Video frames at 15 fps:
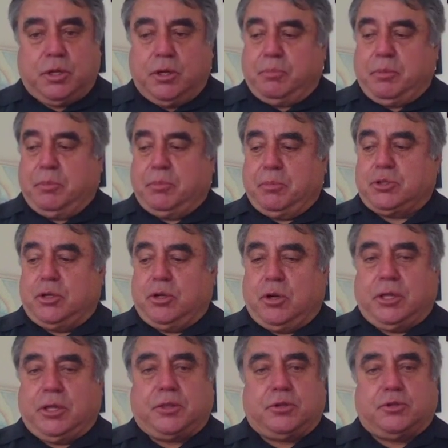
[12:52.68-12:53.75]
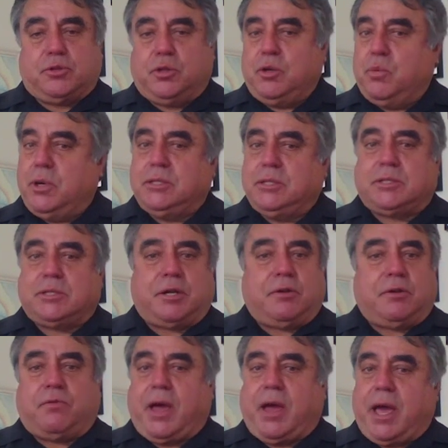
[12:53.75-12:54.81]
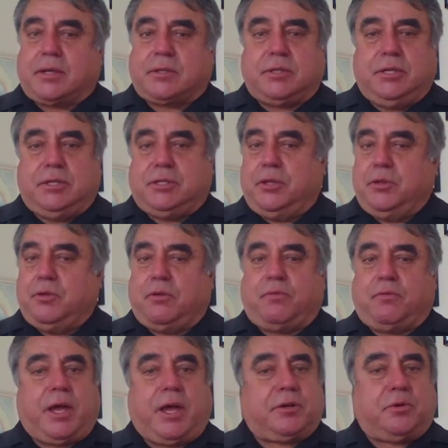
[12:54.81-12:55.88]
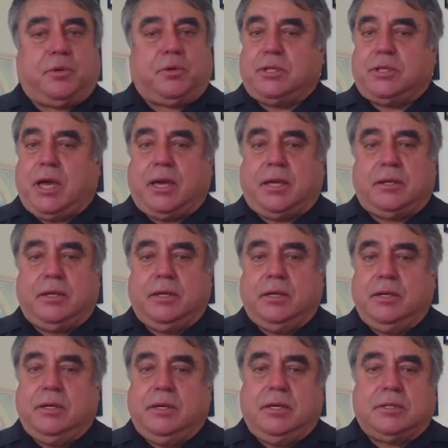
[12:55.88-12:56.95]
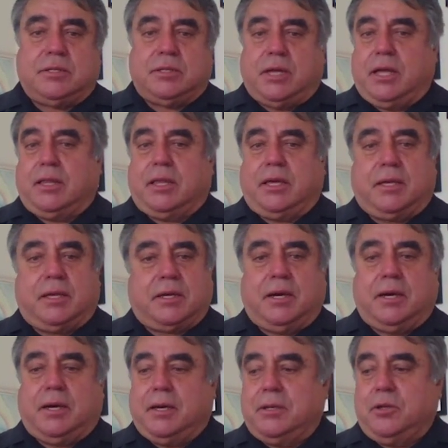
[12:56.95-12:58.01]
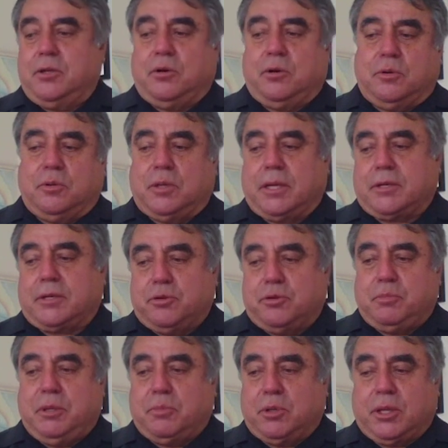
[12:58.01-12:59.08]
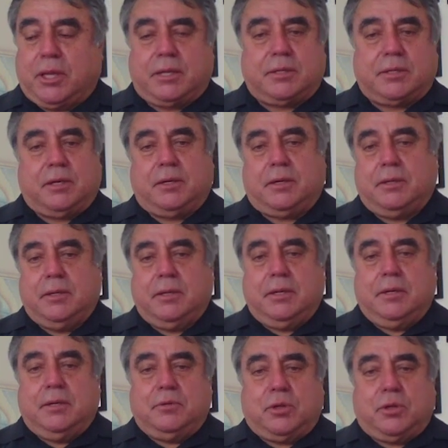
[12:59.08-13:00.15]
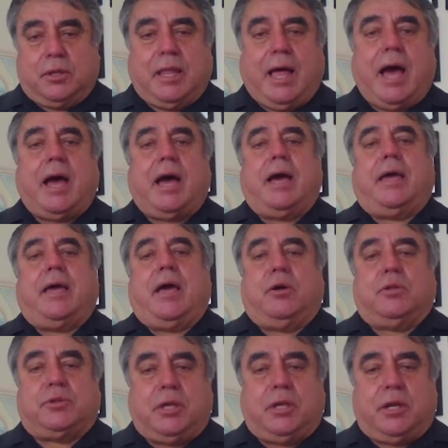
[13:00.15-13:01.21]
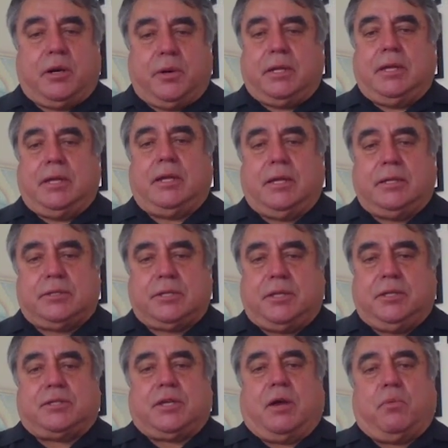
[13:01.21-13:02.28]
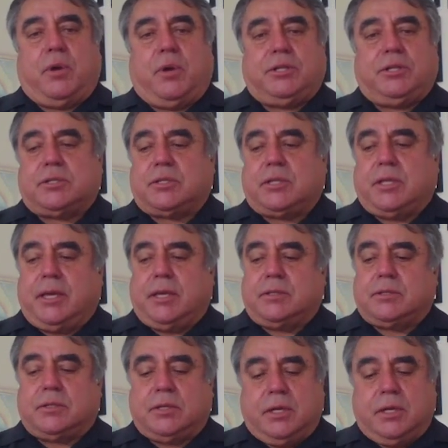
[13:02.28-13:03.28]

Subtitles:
for people to know that there's only one set of facts. It's either a fact or it's not. It's not like like certain people like to lie out there and say these outrageous things.